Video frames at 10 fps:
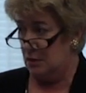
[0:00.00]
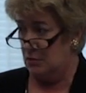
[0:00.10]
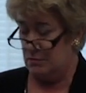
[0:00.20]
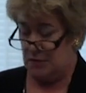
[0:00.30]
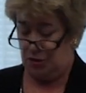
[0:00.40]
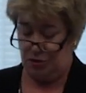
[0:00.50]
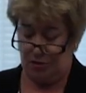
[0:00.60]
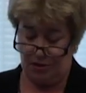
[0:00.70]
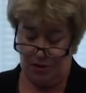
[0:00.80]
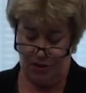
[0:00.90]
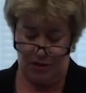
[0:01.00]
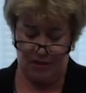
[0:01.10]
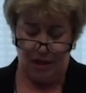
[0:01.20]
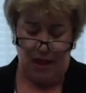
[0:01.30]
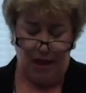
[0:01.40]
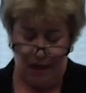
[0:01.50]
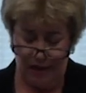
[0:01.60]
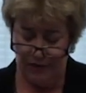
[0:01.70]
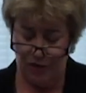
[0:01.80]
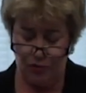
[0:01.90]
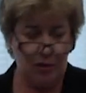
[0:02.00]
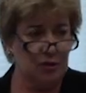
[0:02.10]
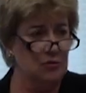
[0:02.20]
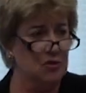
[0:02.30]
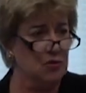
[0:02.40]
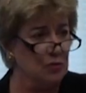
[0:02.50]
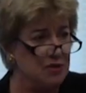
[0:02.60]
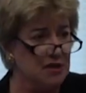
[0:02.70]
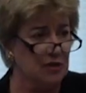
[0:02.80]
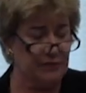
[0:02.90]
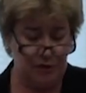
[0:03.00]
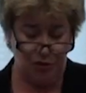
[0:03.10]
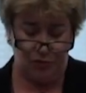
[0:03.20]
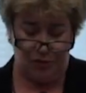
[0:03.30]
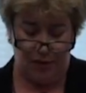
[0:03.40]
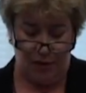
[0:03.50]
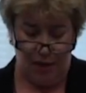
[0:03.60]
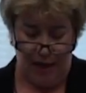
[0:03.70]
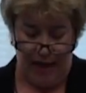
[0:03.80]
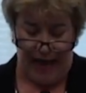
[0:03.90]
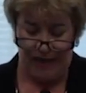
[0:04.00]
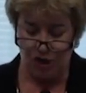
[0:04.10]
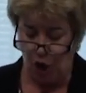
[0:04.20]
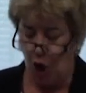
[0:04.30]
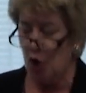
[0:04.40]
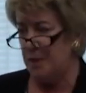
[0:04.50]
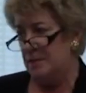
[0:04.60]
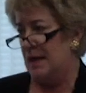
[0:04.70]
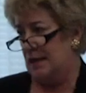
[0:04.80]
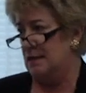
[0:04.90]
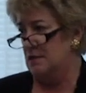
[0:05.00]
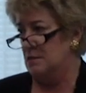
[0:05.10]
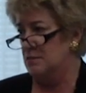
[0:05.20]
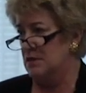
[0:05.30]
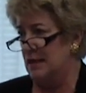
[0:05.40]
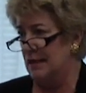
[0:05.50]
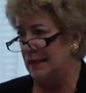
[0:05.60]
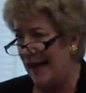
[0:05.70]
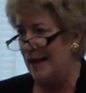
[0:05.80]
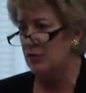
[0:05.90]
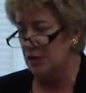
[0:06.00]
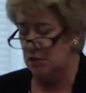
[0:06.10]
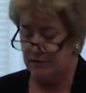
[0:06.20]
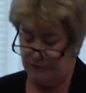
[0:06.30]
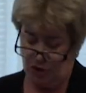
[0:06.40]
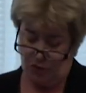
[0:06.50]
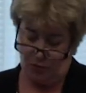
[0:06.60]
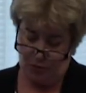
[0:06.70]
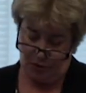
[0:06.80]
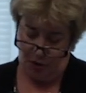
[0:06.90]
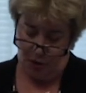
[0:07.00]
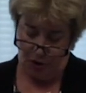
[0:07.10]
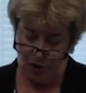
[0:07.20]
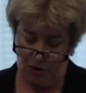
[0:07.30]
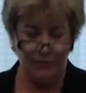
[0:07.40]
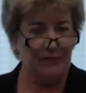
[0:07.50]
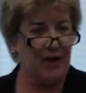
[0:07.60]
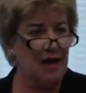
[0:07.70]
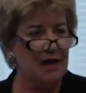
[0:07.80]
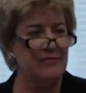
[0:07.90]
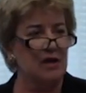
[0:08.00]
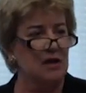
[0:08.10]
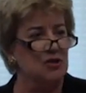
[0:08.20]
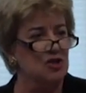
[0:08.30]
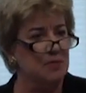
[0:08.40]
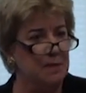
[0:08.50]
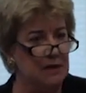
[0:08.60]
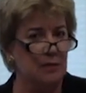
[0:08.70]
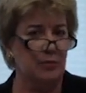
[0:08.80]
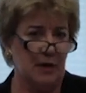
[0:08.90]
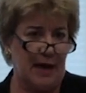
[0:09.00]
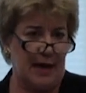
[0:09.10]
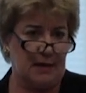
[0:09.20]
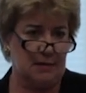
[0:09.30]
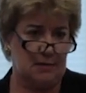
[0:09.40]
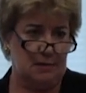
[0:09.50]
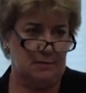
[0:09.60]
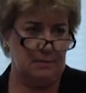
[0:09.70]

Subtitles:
Helga mentioned, such as IV drug use or self-injury, as coping mechanisms that allowed individuals to survive unspeakable acts.